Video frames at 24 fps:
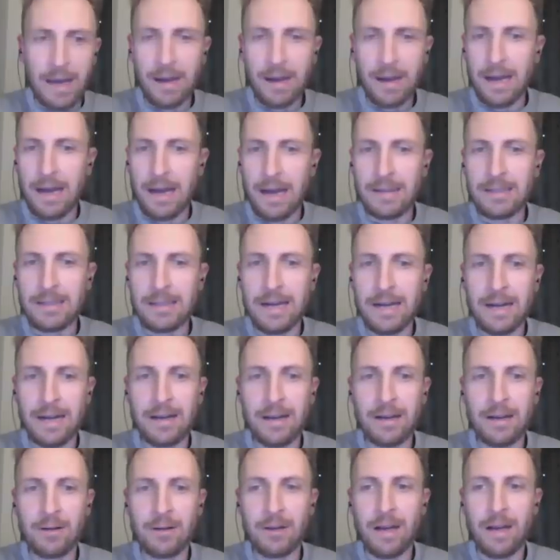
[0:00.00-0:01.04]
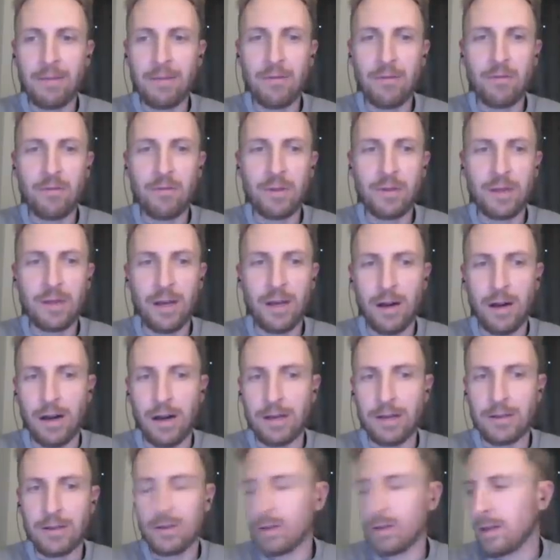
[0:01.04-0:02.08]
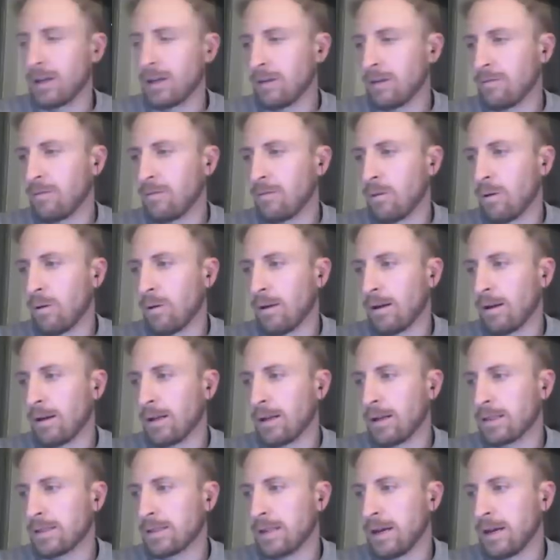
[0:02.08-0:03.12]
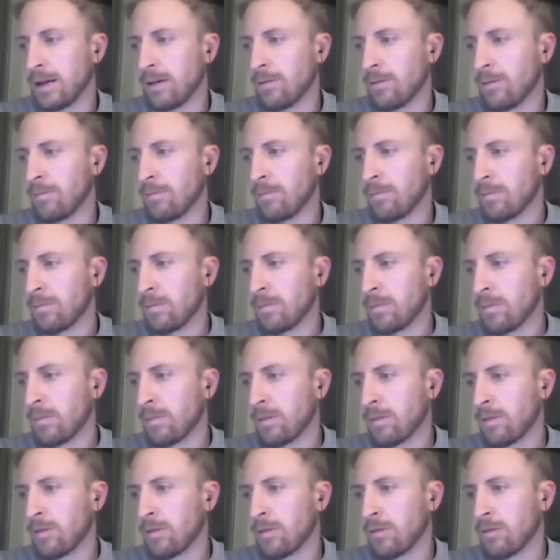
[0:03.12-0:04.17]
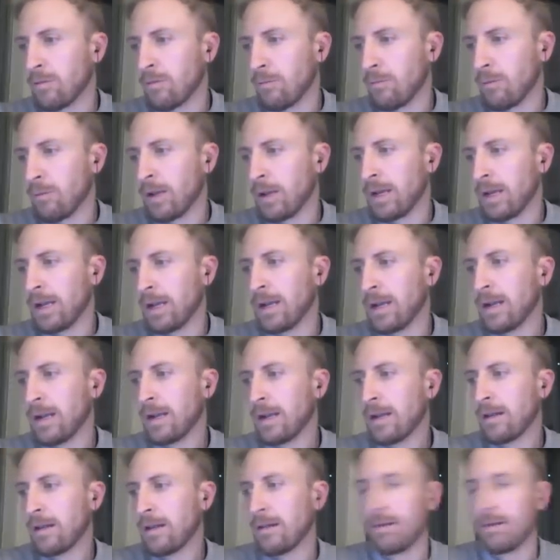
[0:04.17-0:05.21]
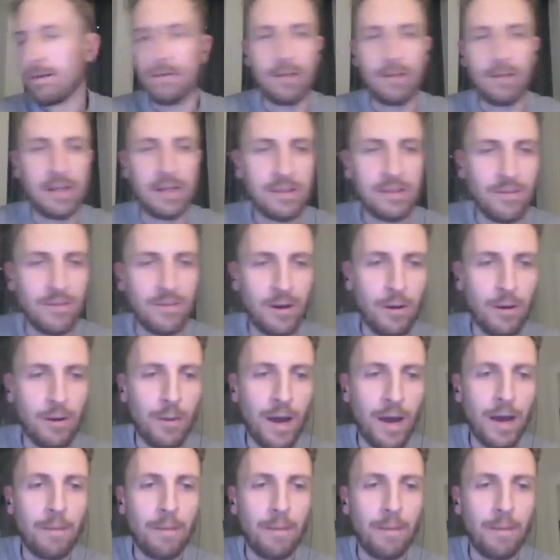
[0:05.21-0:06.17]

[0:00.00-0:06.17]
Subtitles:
I did not get good line movement there. I took it at 4, and it's now 3. That's very bad.